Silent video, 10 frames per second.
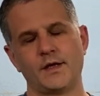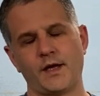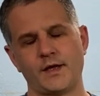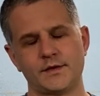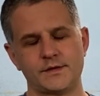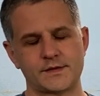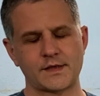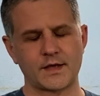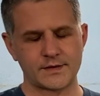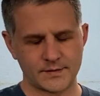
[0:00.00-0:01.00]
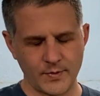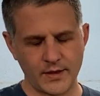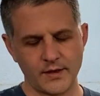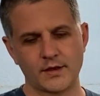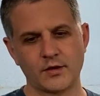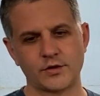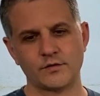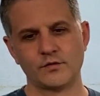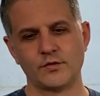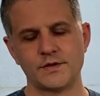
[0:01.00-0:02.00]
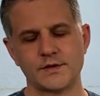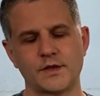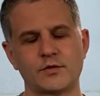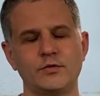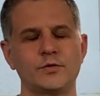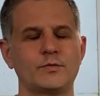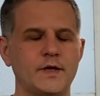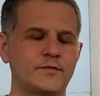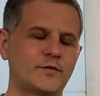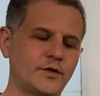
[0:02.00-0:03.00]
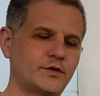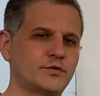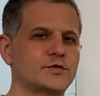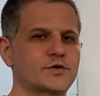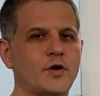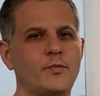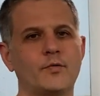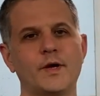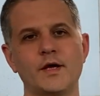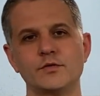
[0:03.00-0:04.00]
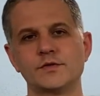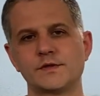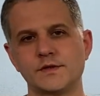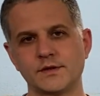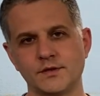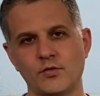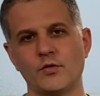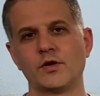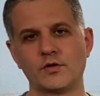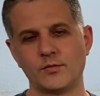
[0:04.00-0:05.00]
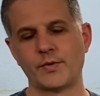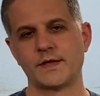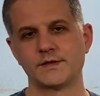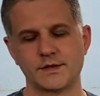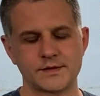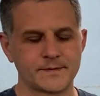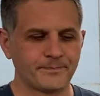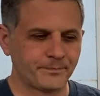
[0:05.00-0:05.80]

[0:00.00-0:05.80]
and starts making a lot of noise, and I couldn't wait for it to stop when I used oil compressors.